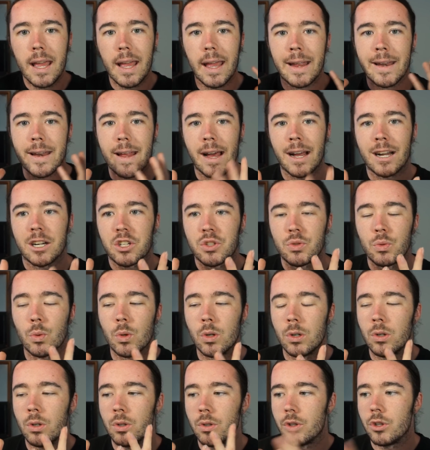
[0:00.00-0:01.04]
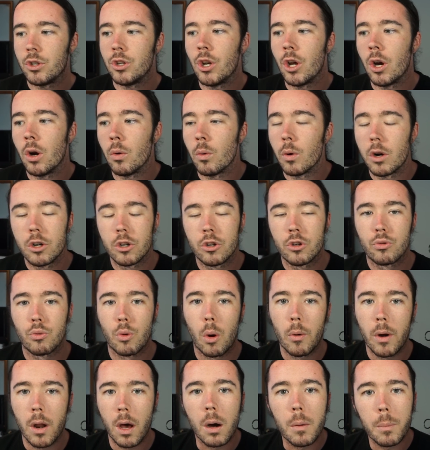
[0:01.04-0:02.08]
and actual, you know,
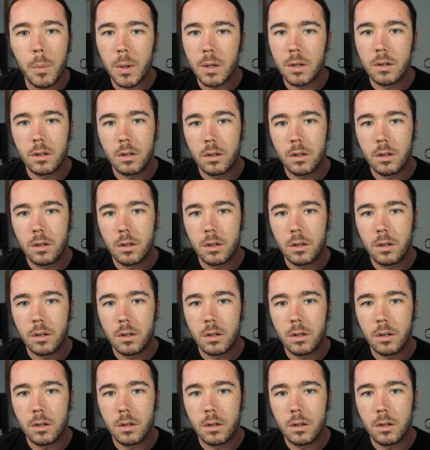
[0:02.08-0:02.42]
grown up,